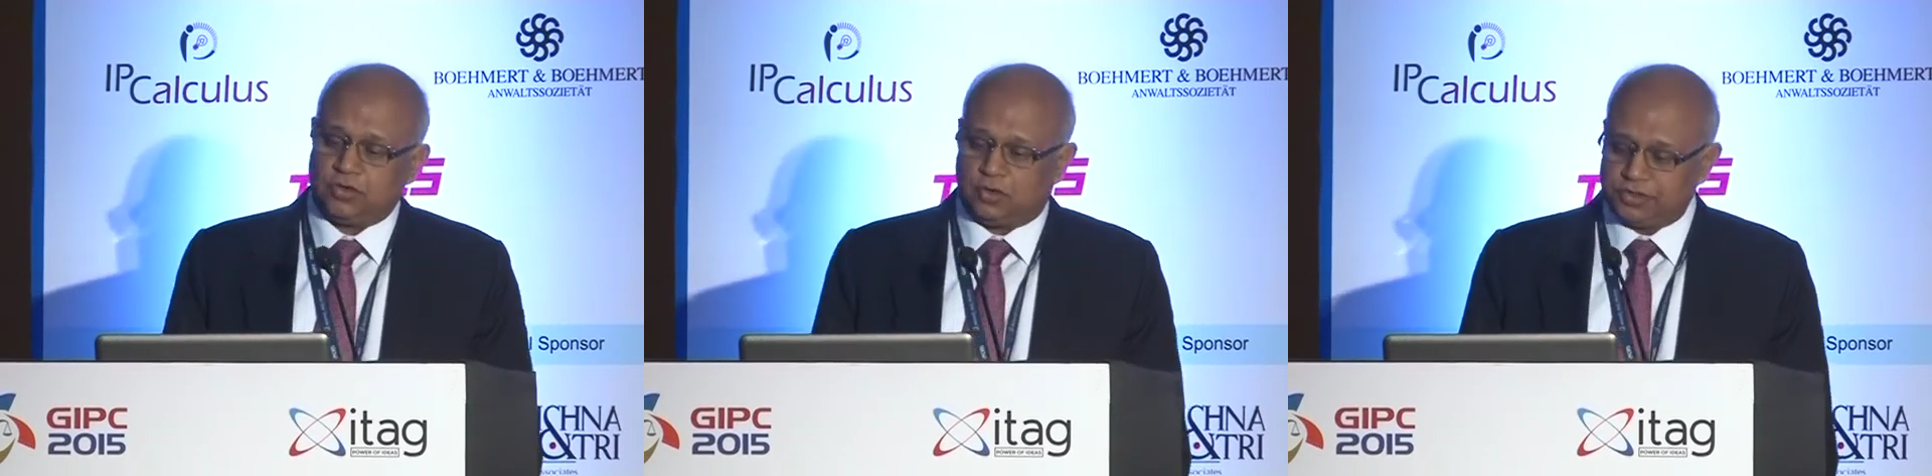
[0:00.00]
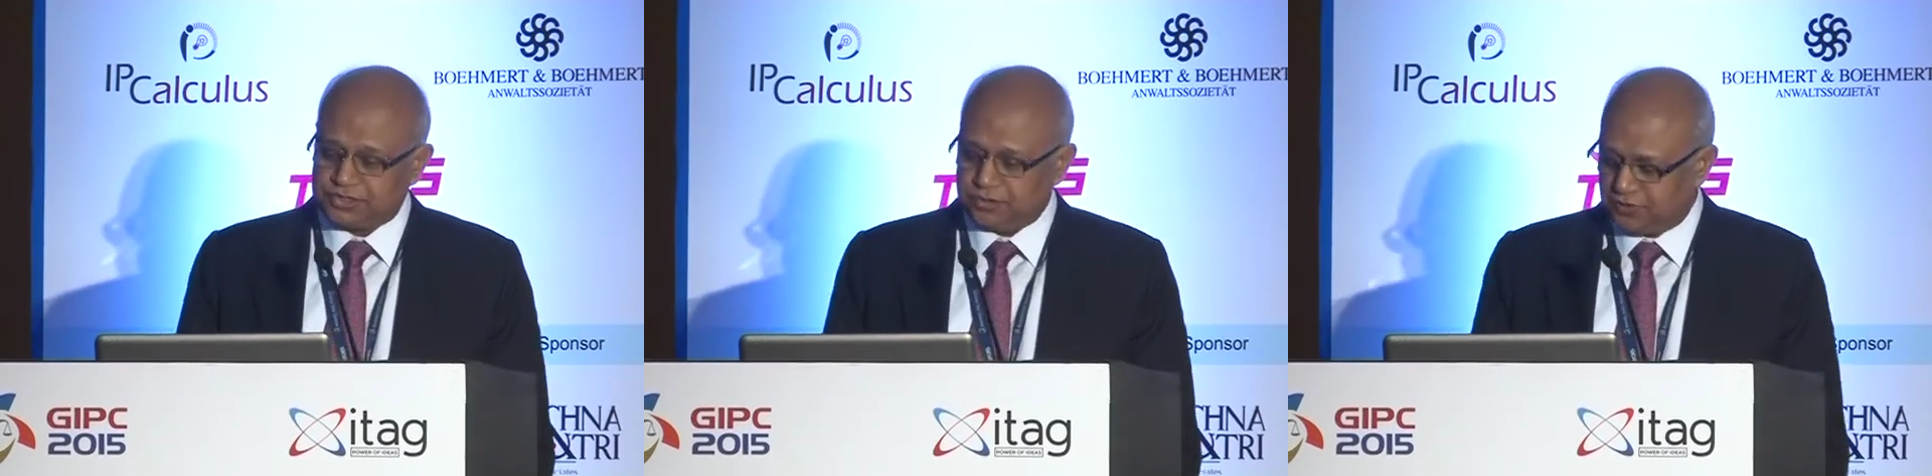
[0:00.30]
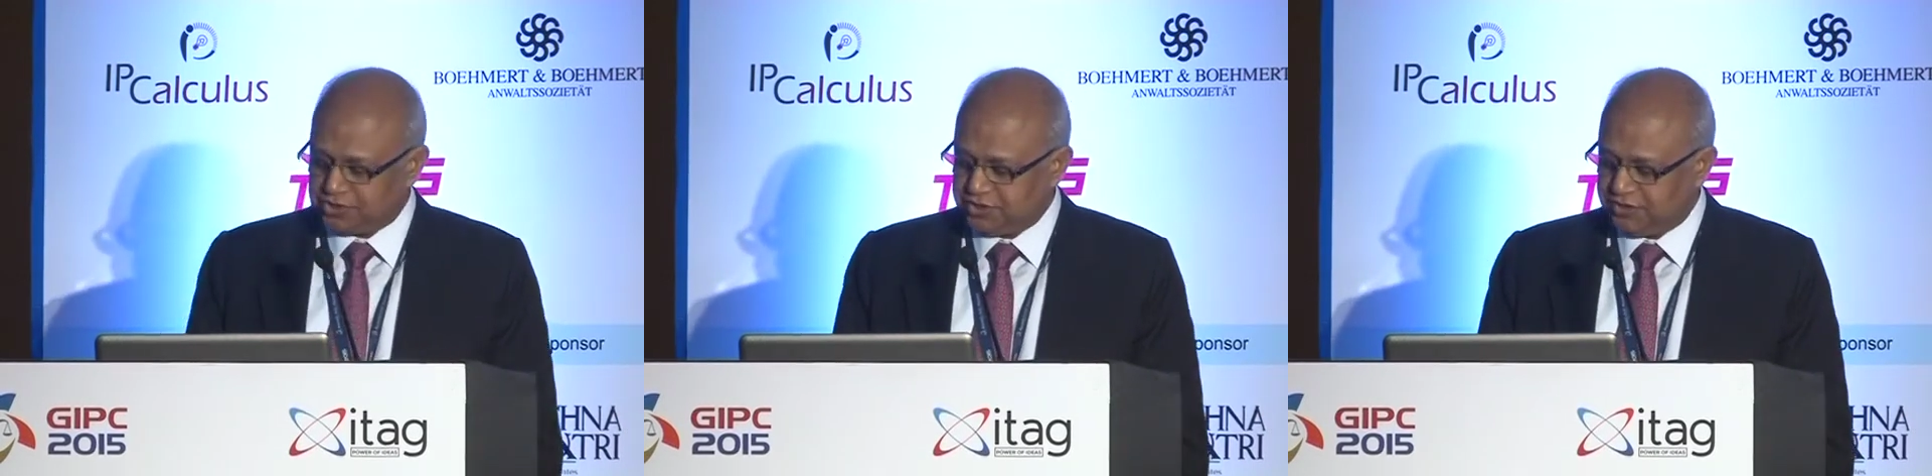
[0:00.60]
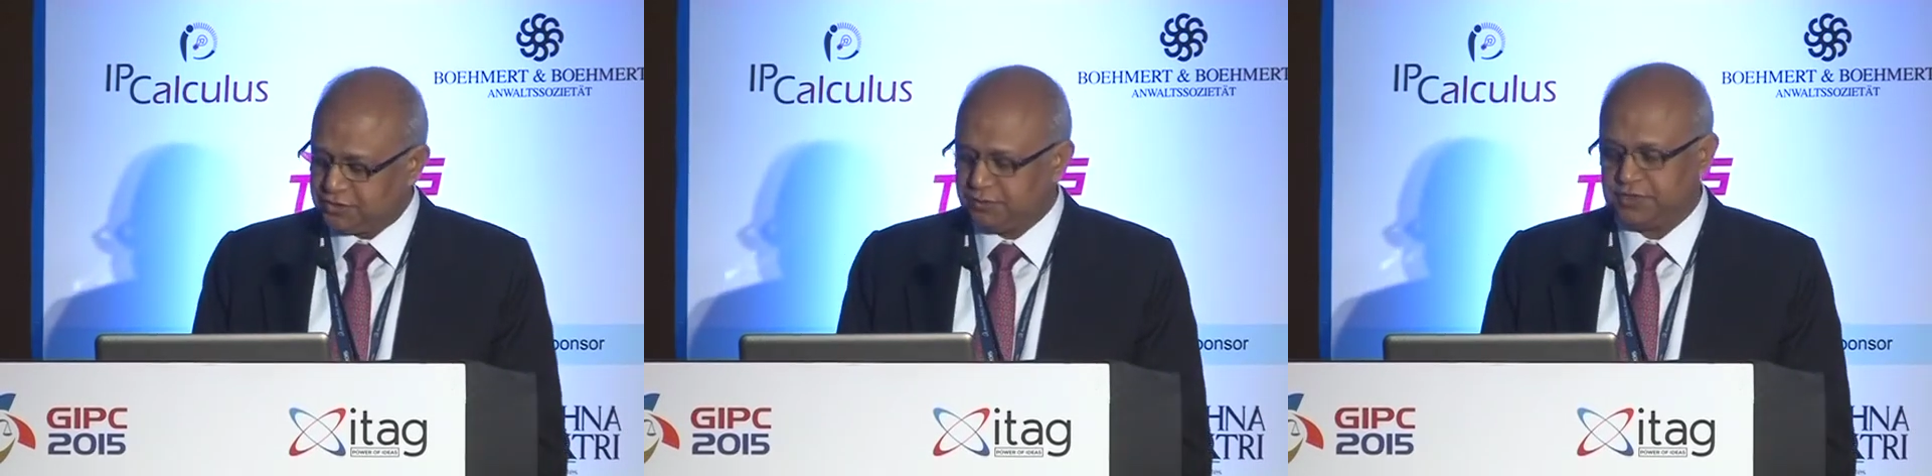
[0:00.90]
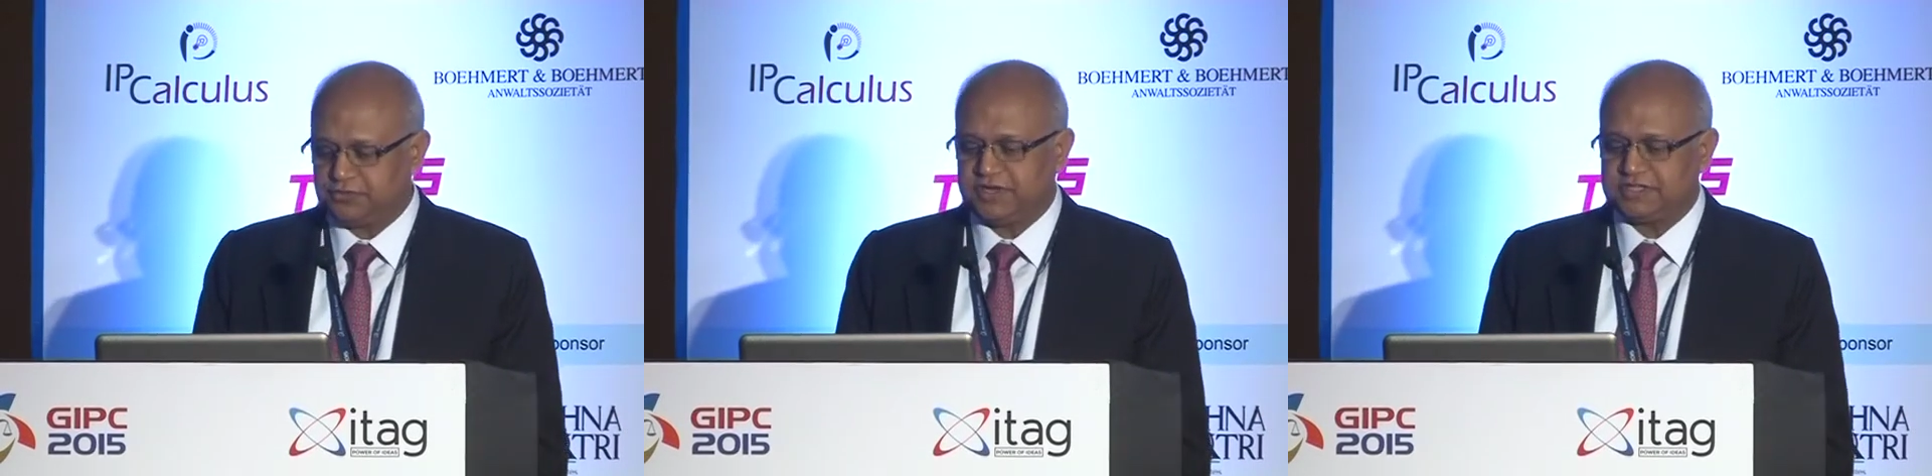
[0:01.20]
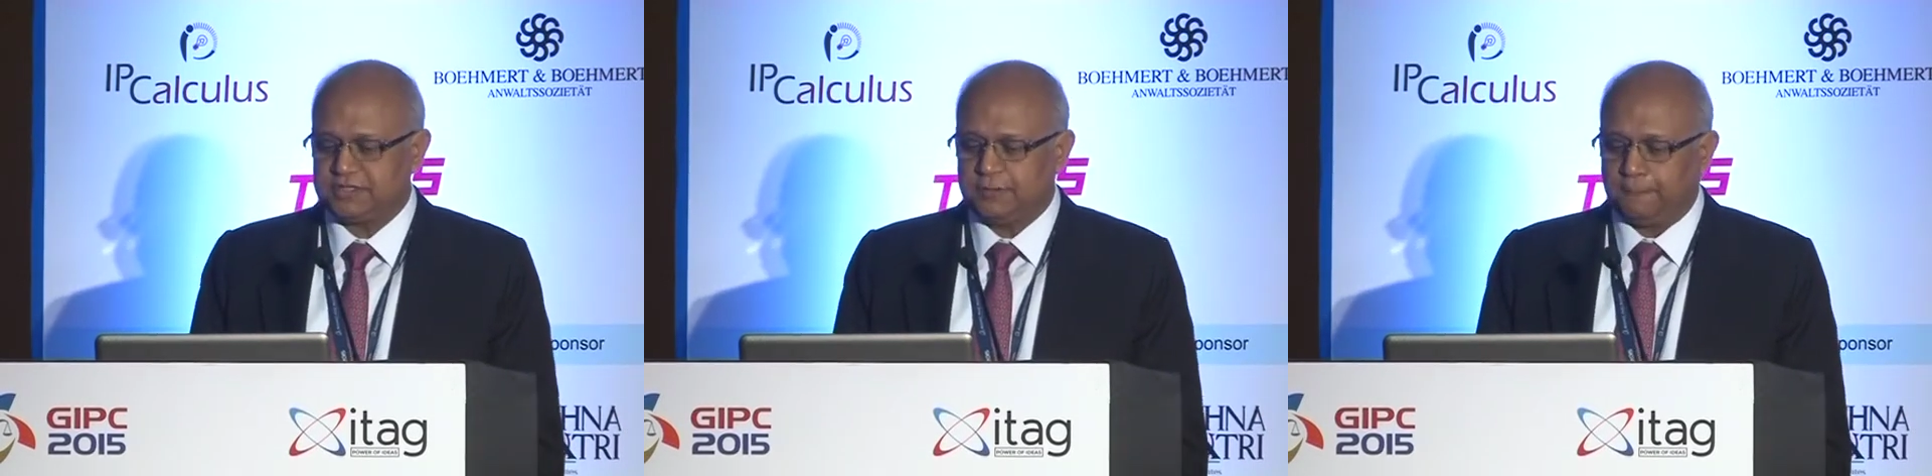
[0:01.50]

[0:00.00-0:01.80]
also which needs to be addressed.